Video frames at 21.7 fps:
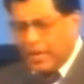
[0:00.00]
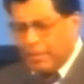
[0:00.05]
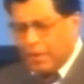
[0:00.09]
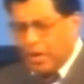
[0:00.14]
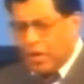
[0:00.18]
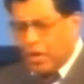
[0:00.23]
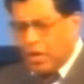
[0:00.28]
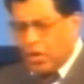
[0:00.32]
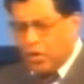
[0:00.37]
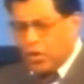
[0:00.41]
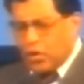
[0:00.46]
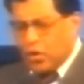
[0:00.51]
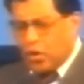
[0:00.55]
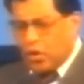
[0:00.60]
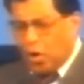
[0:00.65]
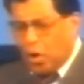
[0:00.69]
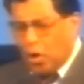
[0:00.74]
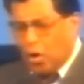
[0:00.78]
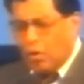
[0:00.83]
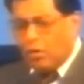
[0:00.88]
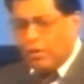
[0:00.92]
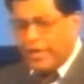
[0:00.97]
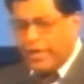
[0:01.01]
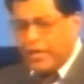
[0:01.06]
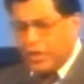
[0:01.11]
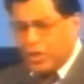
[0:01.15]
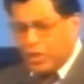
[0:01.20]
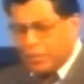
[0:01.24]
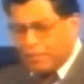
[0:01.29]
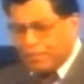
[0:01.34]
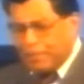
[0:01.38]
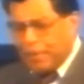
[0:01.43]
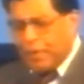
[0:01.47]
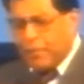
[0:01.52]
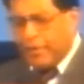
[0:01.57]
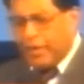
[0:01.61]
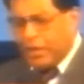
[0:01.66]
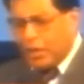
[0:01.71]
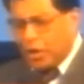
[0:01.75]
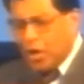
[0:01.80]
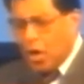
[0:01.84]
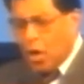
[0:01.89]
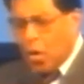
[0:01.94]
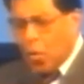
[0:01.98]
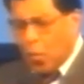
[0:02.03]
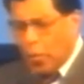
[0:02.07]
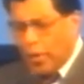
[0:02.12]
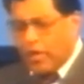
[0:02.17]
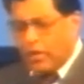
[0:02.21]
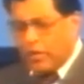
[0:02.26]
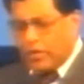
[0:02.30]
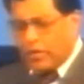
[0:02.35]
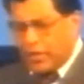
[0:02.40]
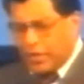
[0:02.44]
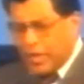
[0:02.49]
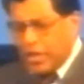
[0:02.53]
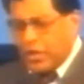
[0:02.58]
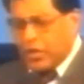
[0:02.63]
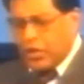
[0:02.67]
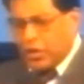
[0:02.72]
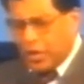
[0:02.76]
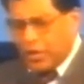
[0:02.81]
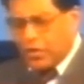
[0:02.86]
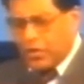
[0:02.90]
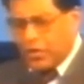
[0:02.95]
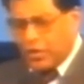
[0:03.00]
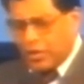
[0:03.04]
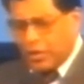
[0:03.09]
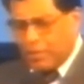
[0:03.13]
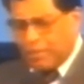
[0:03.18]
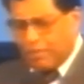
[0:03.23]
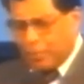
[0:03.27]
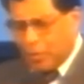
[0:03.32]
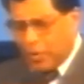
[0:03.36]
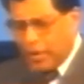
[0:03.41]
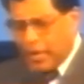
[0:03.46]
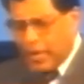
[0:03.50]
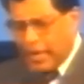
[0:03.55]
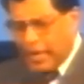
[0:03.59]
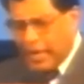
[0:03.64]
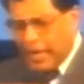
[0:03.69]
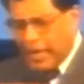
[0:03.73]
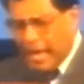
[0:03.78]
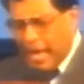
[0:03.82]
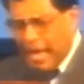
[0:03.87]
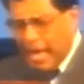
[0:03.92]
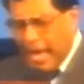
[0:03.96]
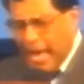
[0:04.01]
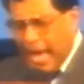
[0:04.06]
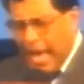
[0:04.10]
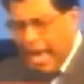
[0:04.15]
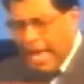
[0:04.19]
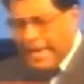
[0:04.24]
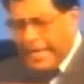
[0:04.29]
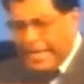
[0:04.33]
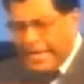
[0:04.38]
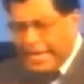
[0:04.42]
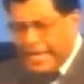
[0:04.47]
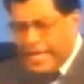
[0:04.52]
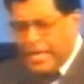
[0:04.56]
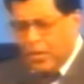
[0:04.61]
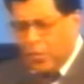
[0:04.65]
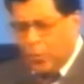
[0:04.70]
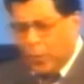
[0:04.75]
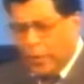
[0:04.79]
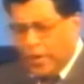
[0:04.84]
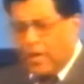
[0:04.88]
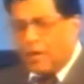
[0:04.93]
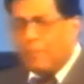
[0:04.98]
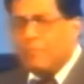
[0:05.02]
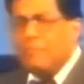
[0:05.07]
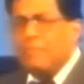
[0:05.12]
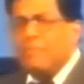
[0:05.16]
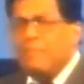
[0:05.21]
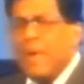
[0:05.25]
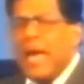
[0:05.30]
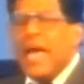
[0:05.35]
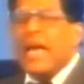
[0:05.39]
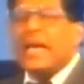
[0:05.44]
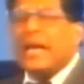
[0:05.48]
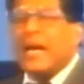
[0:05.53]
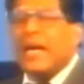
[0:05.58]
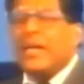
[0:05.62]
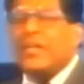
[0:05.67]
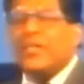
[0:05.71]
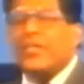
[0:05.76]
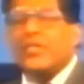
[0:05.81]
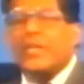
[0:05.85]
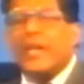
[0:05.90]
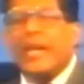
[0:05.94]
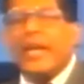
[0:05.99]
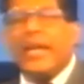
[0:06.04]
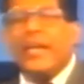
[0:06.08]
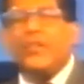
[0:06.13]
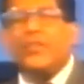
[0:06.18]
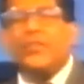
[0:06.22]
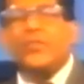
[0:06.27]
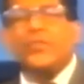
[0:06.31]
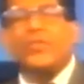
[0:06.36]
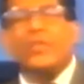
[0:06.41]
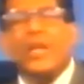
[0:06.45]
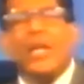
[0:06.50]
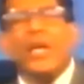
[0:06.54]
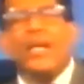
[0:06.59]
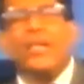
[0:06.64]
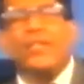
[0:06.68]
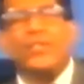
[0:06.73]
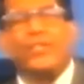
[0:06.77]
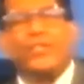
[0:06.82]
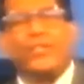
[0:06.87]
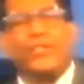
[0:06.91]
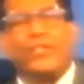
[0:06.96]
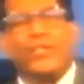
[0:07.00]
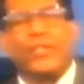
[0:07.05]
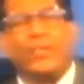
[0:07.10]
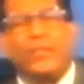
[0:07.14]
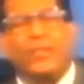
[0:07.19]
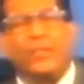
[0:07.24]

Because the Holy Spirit will teach us to pray. And he will make us a sledge.